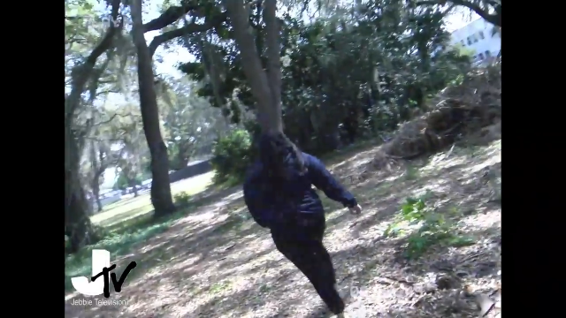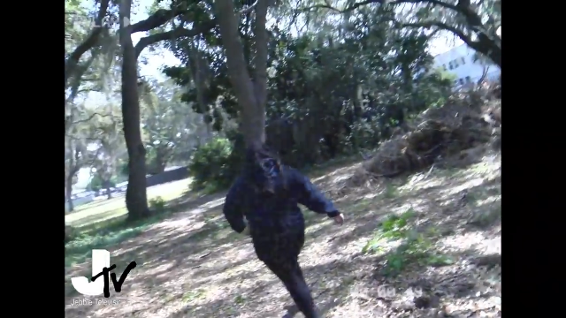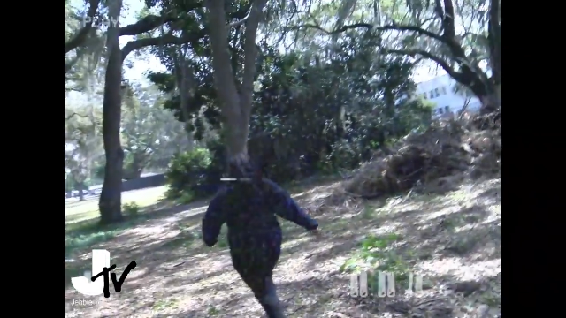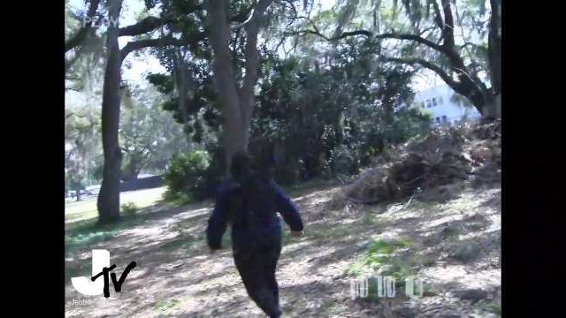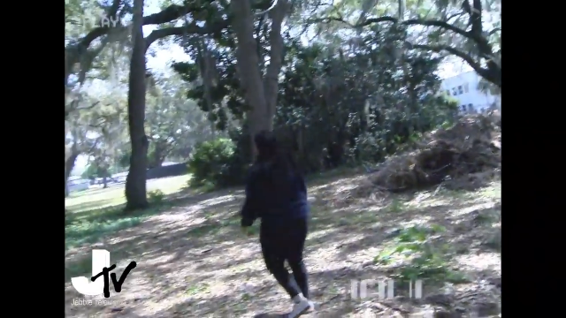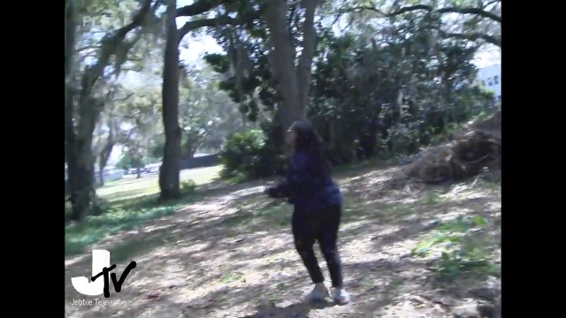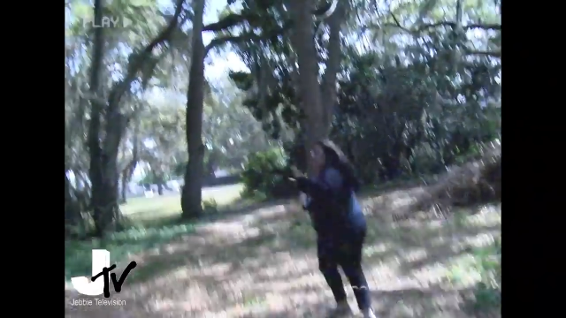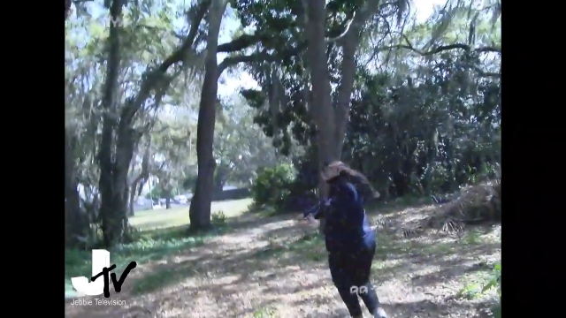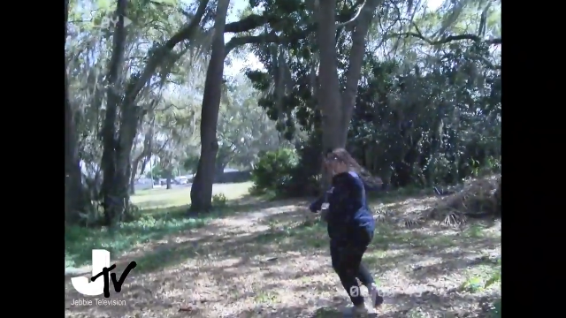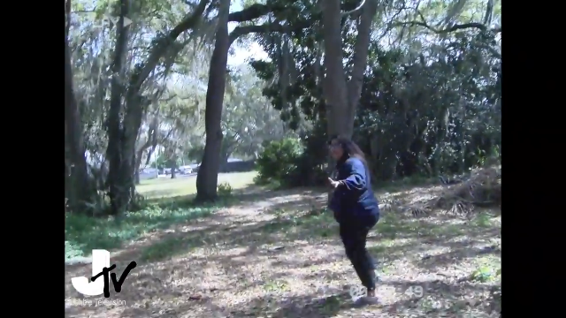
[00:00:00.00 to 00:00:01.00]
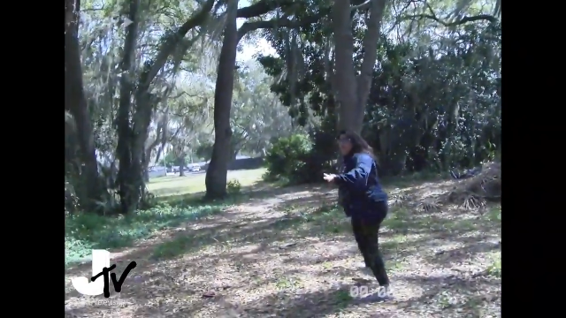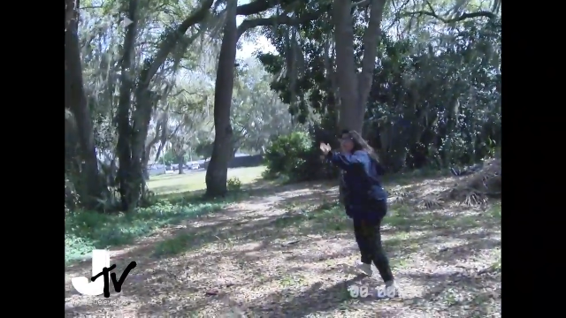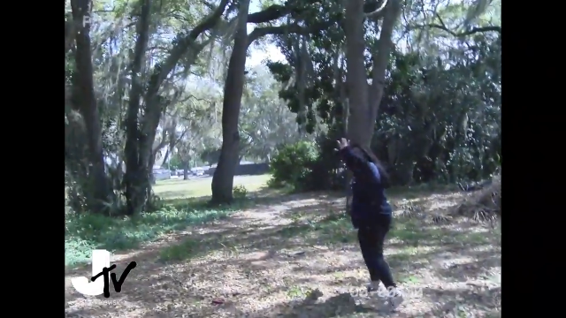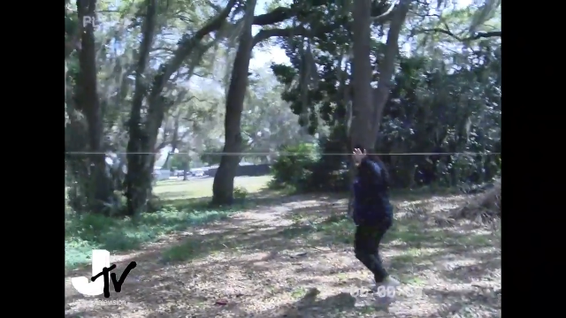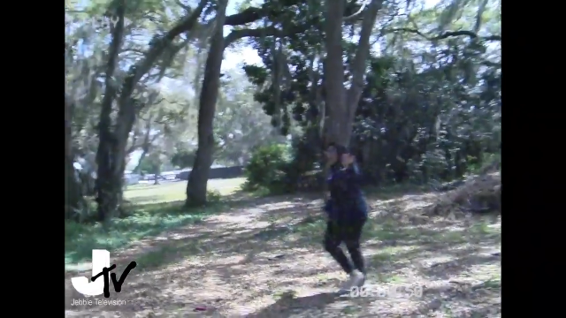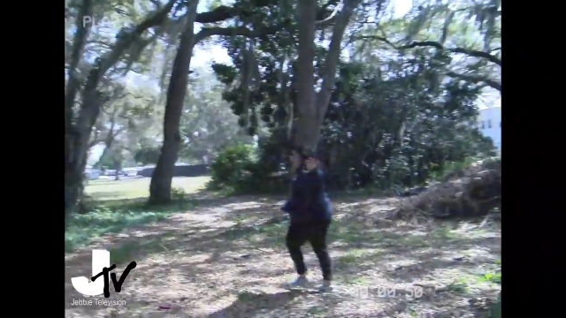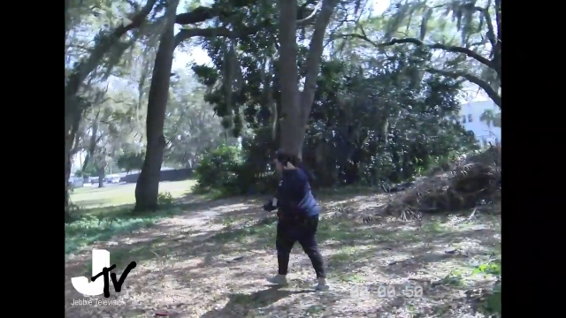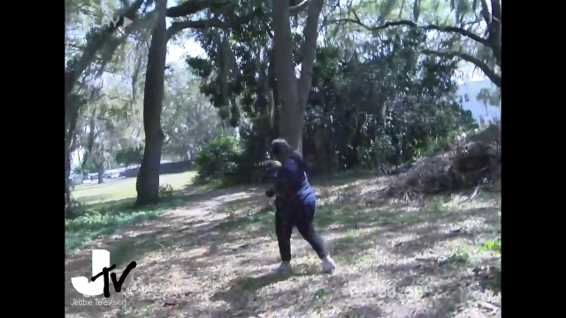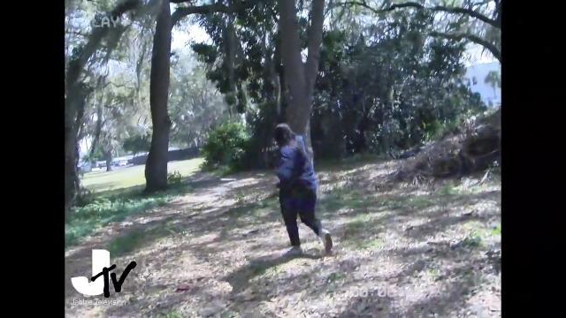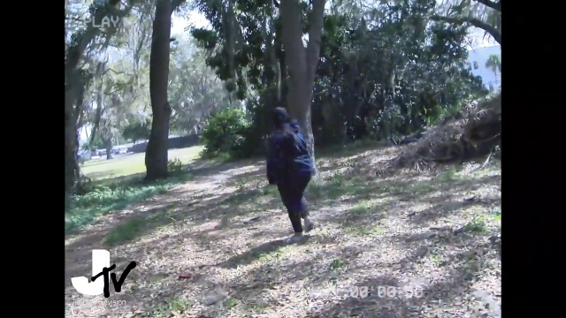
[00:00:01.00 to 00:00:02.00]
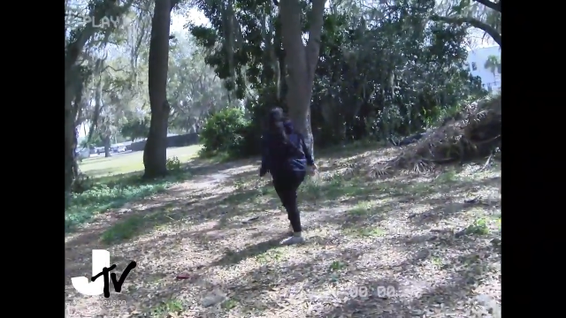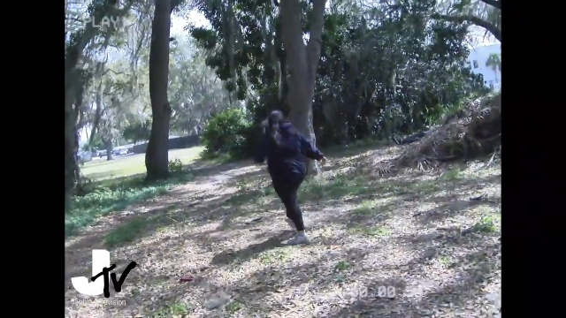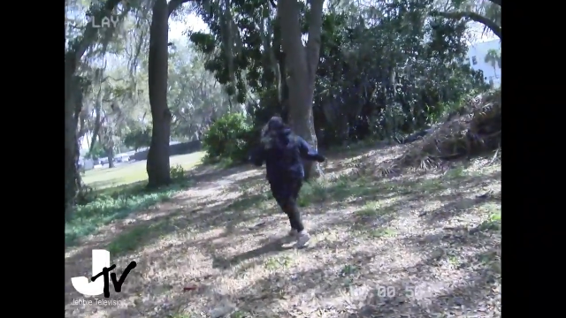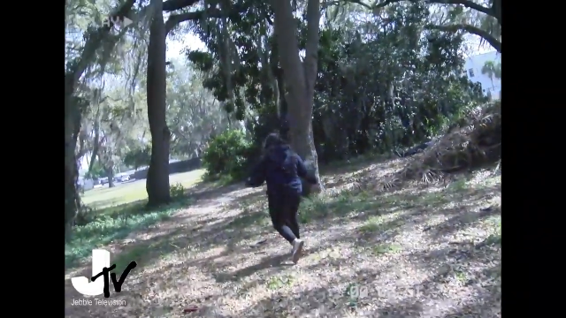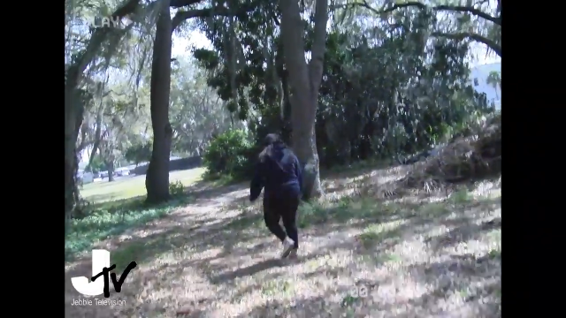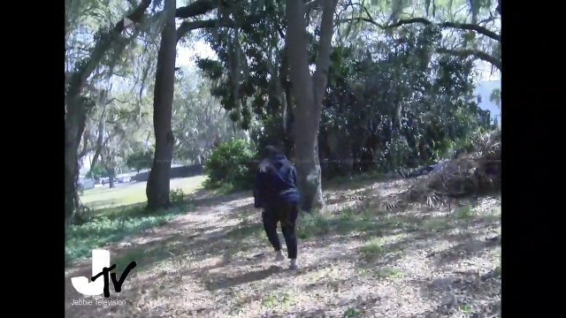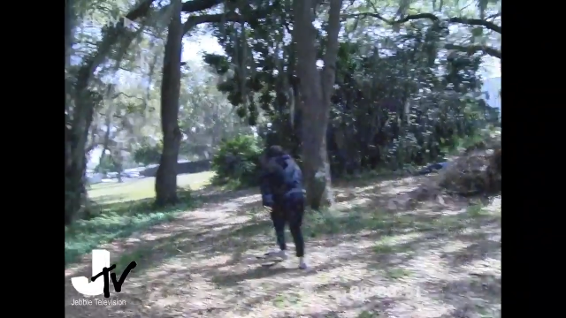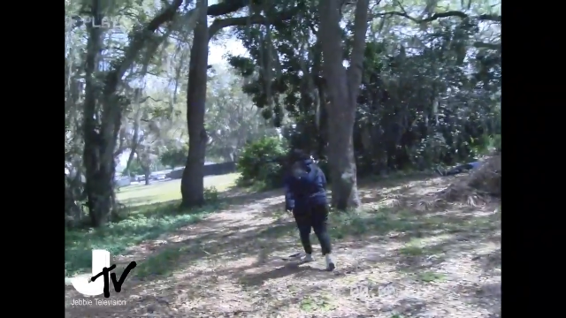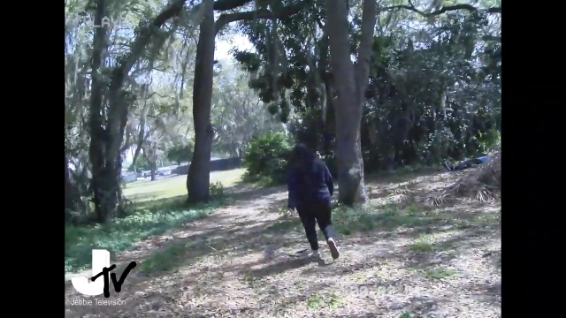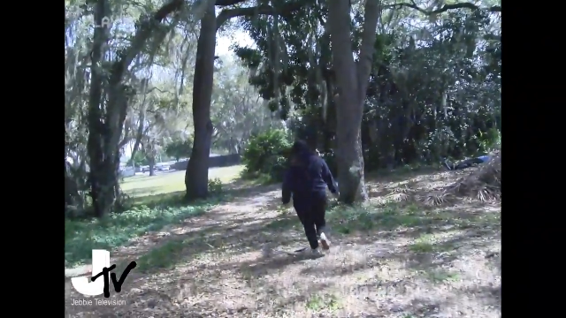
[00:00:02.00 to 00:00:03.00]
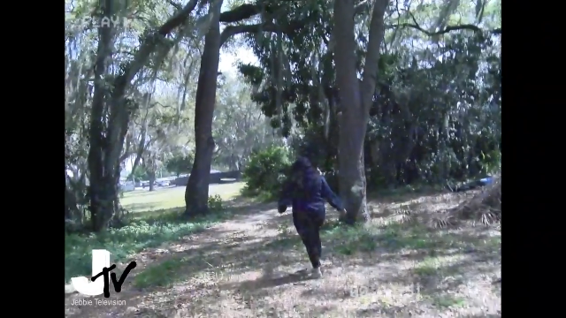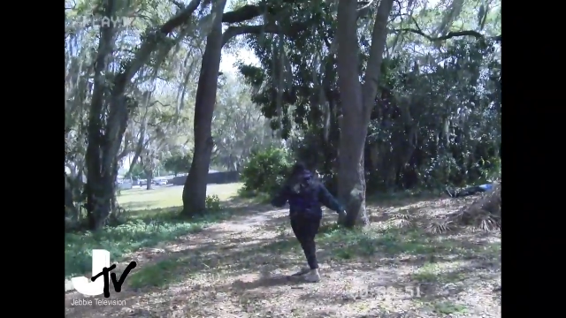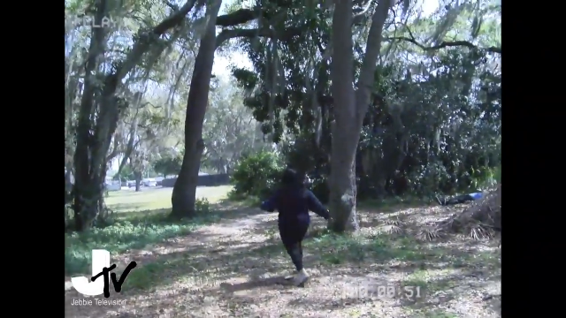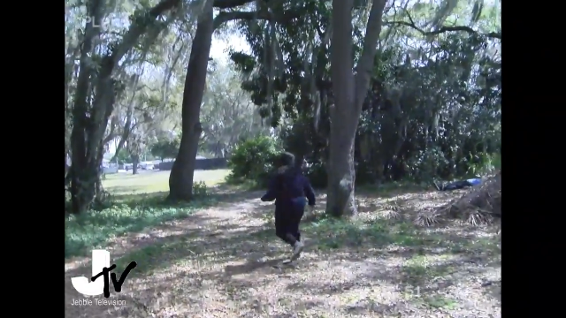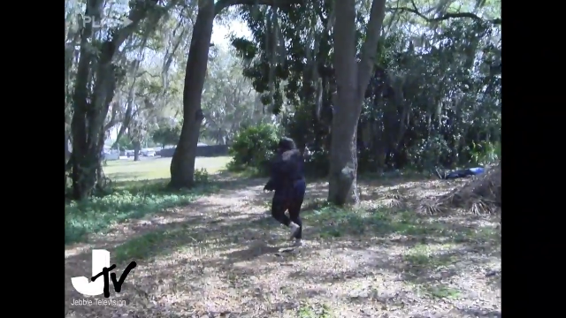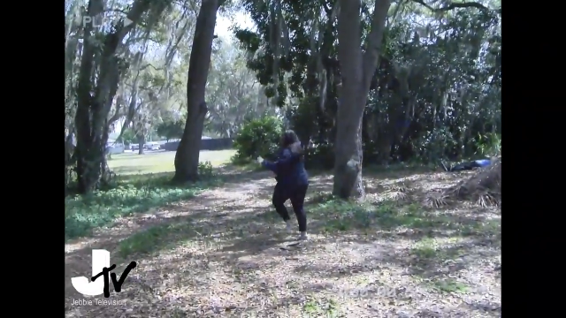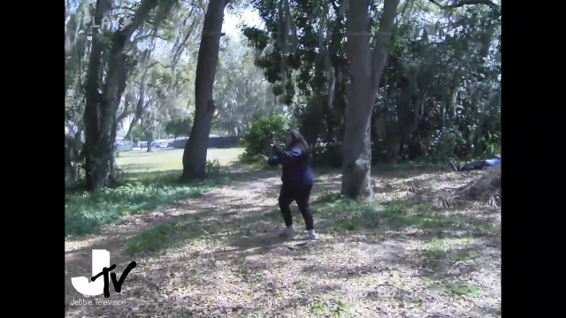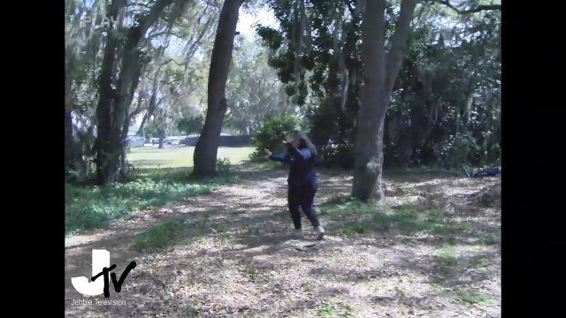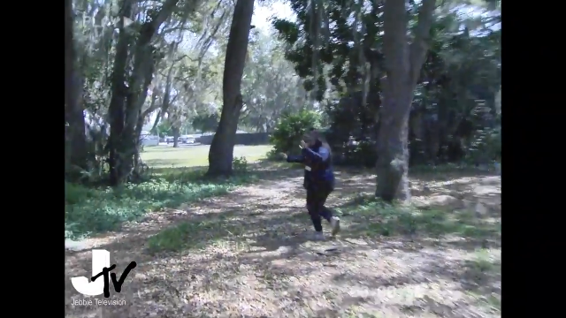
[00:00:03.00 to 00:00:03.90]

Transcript: [unreadable: no face in view]